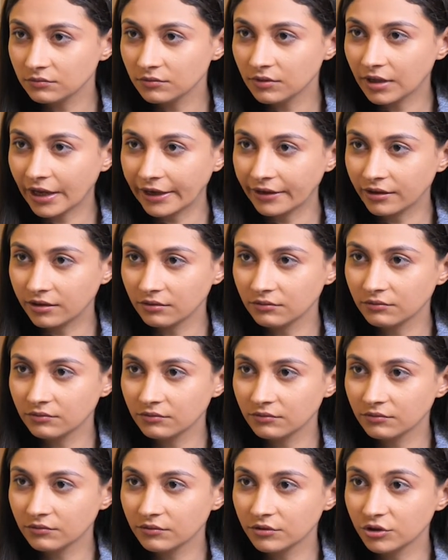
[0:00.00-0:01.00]
like
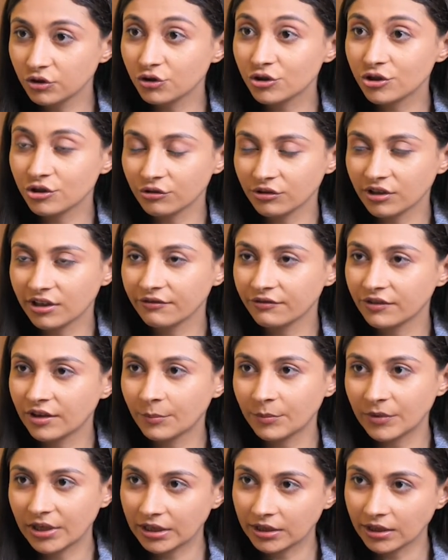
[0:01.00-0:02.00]
you should give
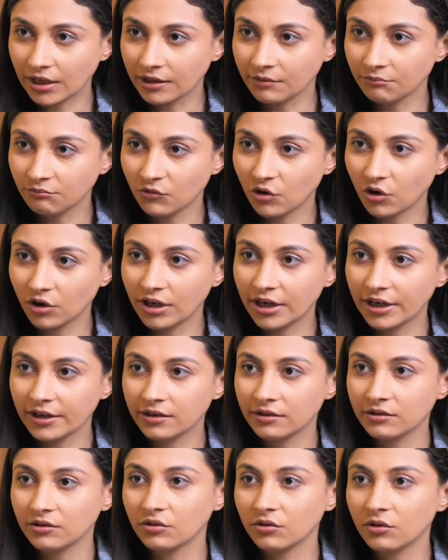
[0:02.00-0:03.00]
them their time, or like,